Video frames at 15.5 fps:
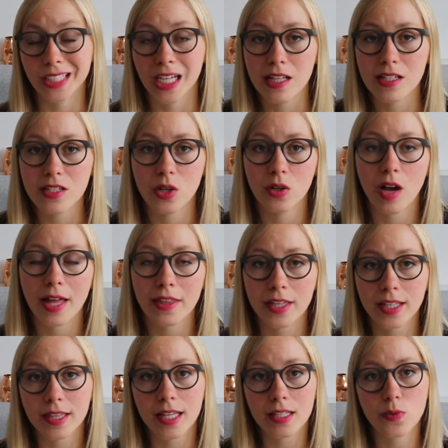And so I
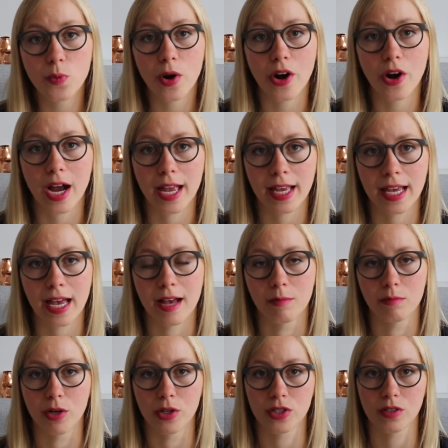think that's where I
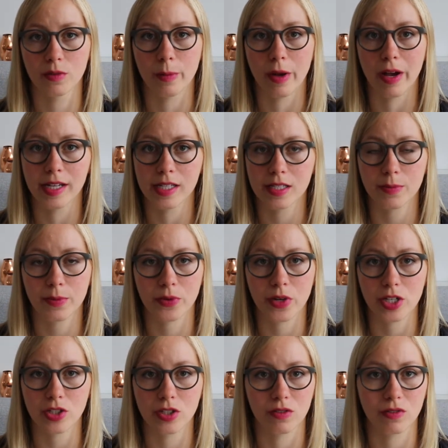get most of my
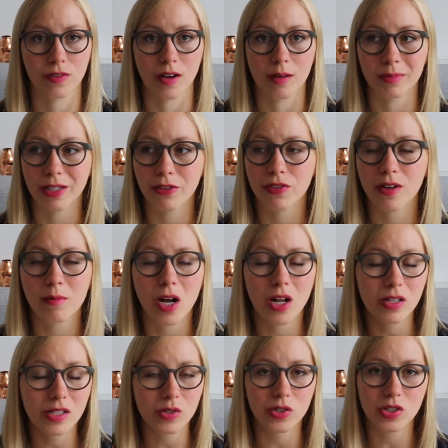inspiration from, like from
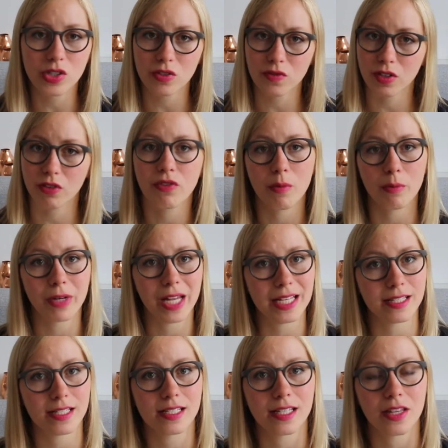all sorts of different
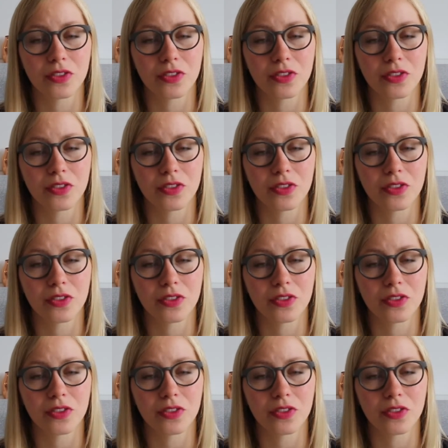places.